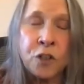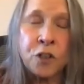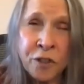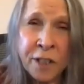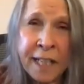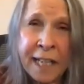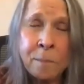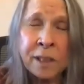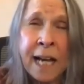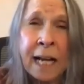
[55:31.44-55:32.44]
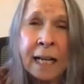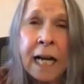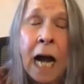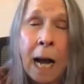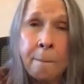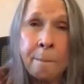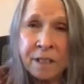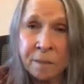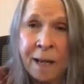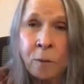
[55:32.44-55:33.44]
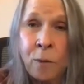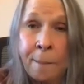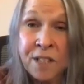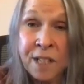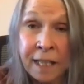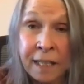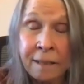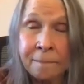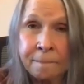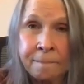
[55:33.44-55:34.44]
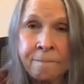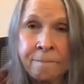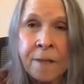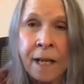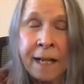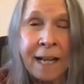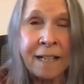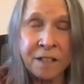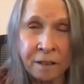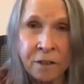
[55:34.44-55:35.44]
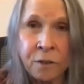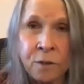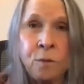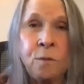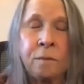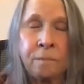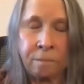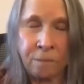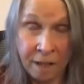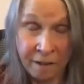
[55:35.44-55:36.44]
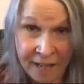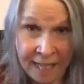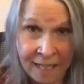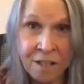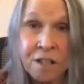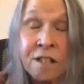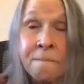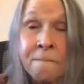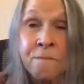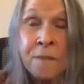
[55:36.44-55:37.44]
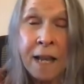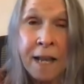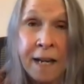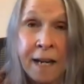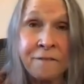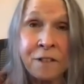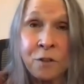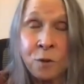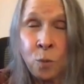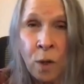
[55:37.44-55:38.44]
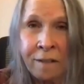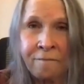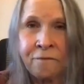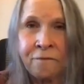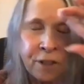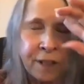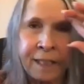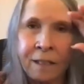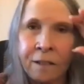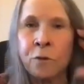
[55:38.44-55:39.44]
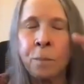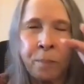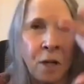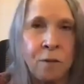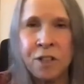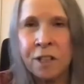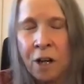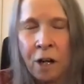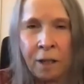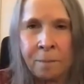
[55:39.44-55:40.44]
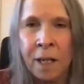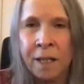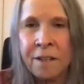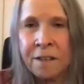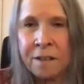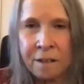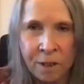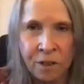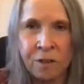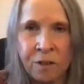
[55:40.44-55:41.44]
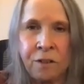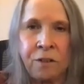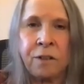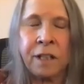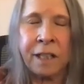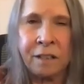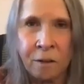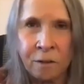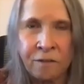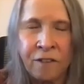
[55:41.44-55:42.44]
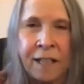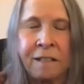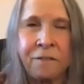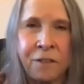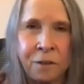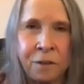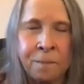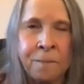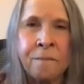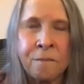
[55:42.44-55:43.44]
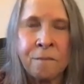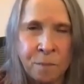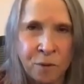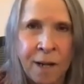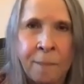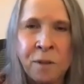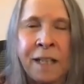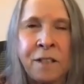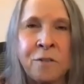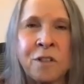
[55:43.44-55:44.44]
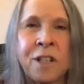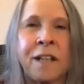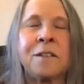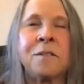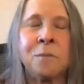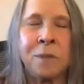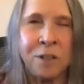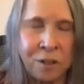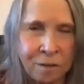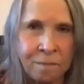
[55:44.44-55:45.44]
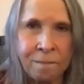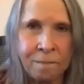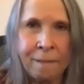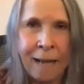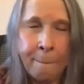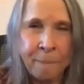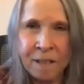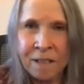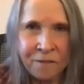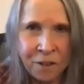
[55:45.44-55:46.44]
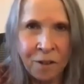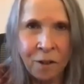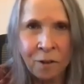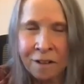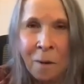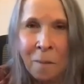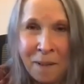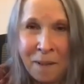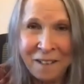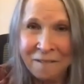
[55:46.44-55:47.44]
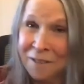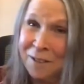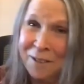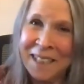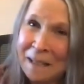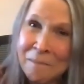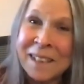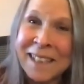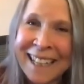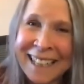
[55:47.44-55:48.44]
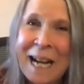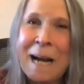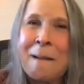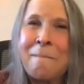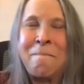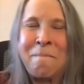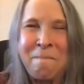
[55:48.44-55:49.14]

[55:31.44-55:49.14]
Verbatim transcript: SusanCampbell.com is my website. And I still do events. And I even do one free group coaching call a month, which you can get notified if you subscribe to my newsletter, which happens if you go to the homepage of susancampbell.com.